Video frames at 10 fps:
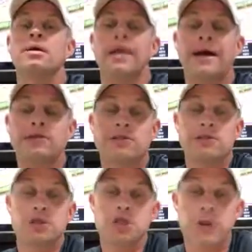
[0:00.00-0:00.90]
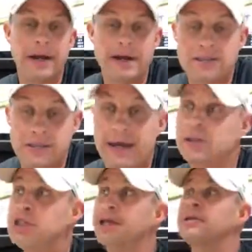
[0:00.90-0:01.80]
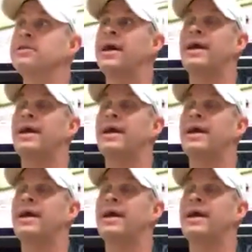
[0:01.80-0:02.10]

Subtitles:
Let's trade Sanchez